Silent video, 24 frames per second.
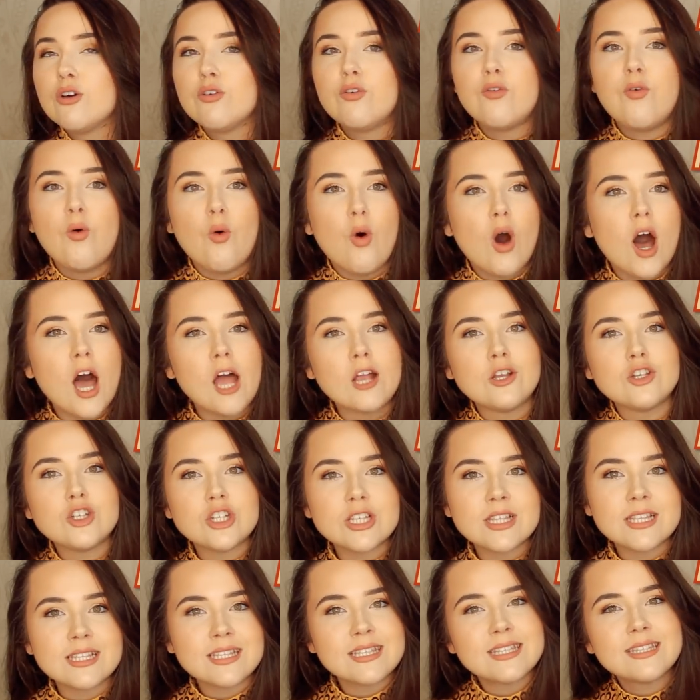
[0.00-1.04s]
four
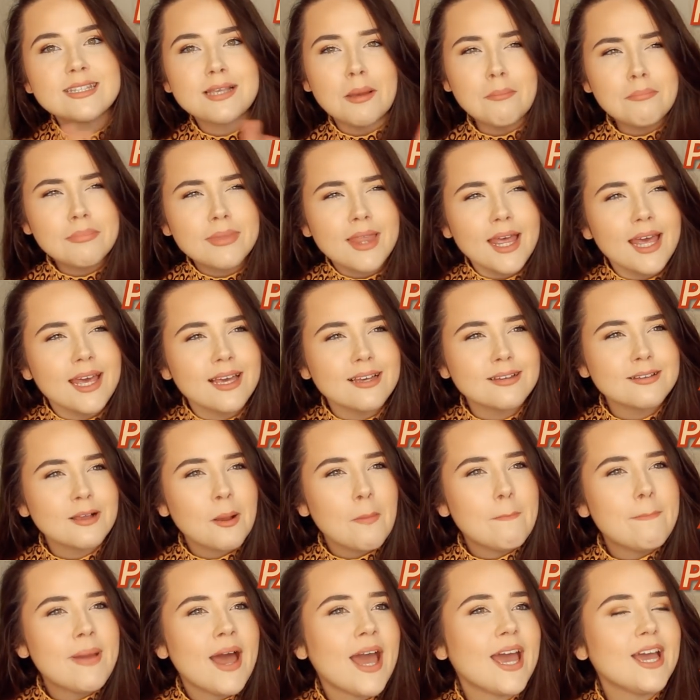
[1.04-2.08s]
hundred and something
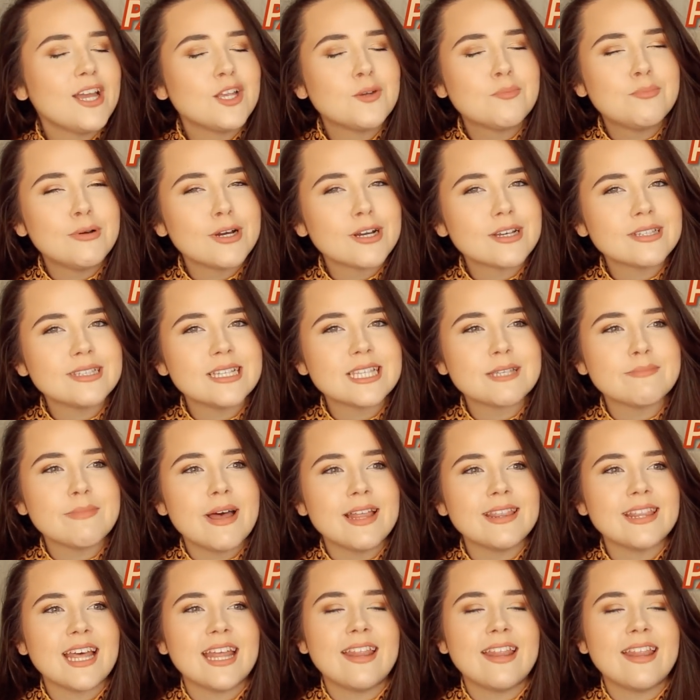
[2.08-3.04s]
page books this month,